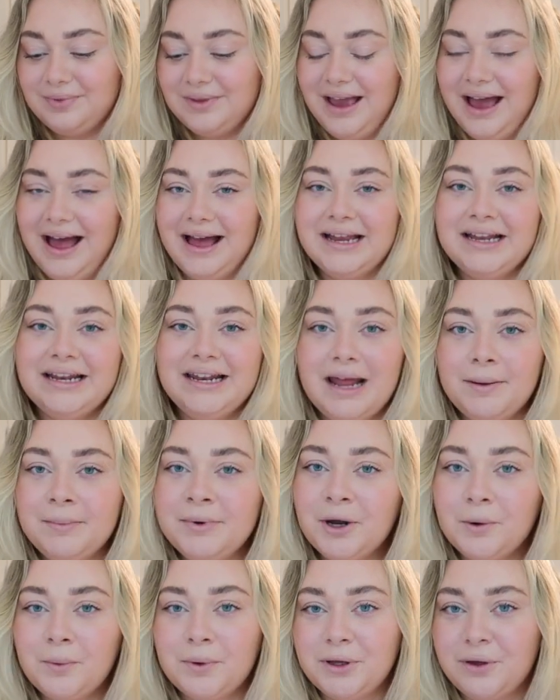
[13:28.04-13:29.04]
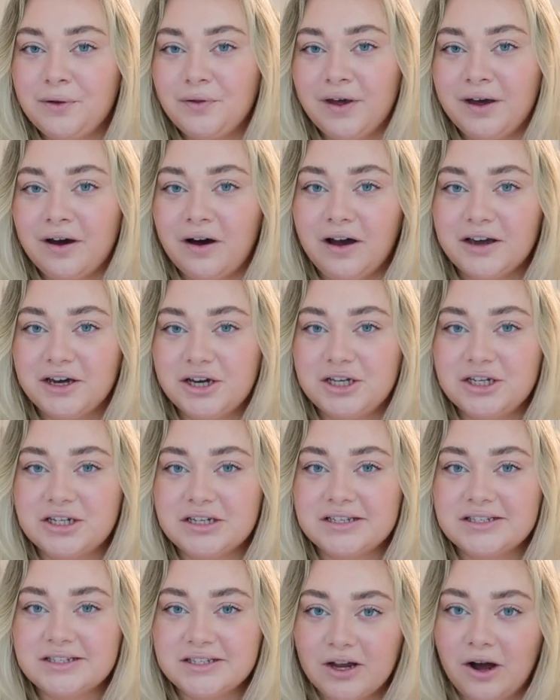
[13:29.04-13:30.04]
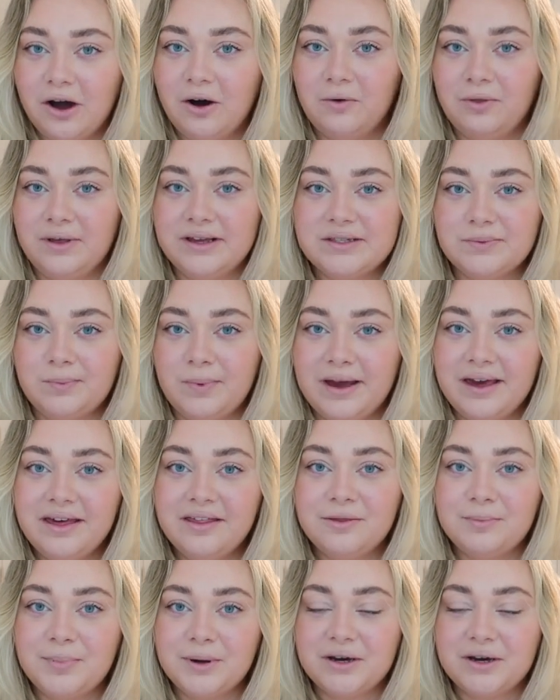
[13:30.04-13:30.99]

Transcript: yeah, let me know what you think I could style this with,